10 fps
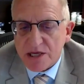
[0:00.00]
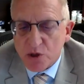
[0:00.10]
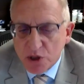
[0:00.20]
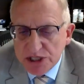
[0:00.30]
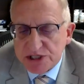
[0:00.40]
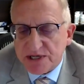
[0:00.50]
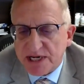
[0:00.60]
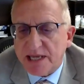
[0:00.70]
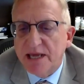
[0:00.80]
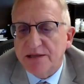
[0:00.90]
you
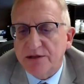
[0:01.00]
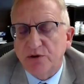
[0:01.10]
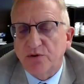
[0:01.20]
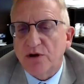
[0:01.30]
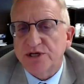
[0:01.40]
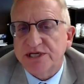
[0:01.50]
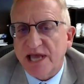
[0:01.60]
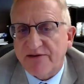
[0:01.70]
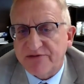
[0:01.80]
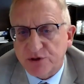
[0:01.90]
literally, the urologist
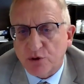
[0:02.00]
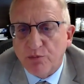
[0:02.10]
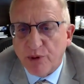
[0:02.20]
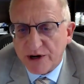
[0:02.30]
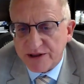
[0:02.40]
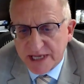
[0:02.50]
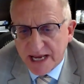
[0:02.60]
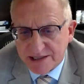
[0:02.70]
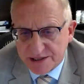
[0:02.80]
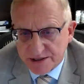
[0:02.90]
has to burn the
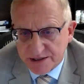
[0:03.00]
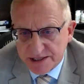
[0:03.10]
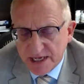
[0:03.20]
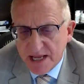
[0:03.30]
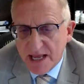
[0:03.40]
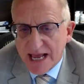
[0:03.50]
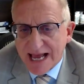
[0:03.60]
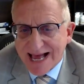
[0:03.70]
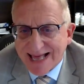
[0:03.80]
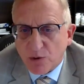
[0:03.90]
ulcers.
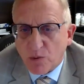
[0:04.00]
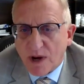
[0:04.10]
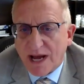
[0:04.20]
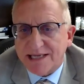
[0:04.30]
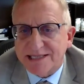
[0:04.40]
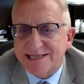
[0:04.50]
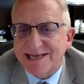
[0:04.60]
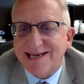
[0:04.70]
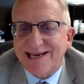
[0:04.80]
Otherwise,